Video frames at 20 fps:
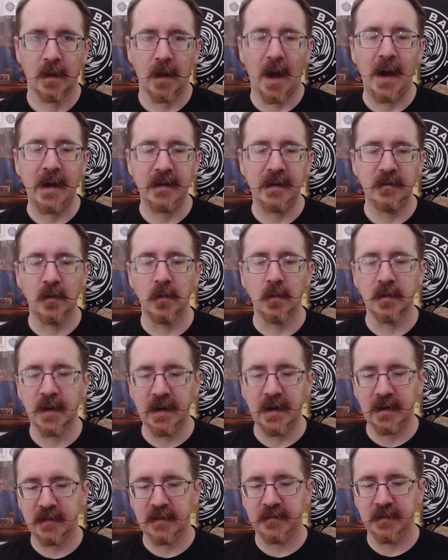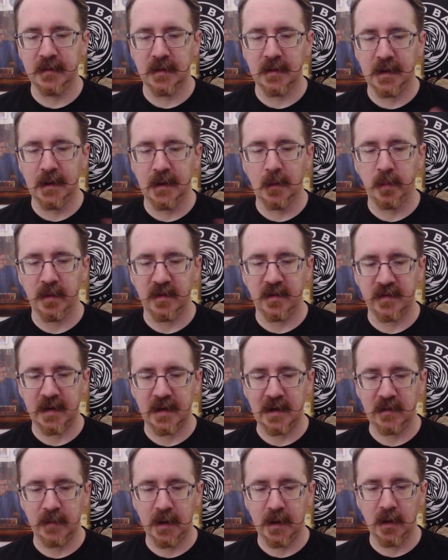I don't like to feel helpless. I
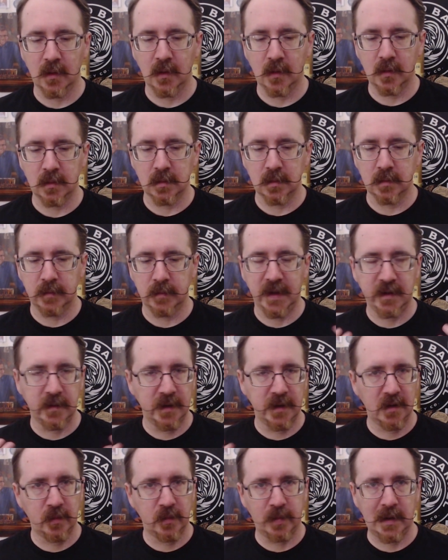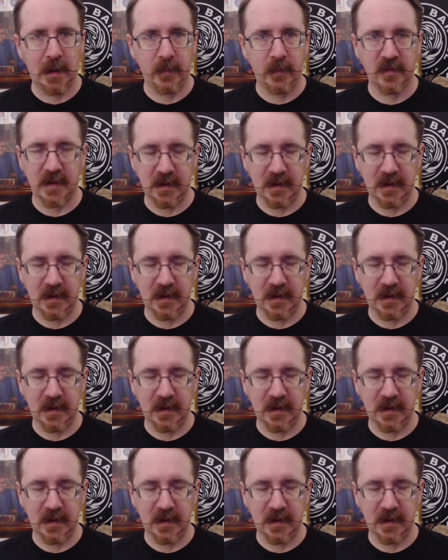have my own mental health problems.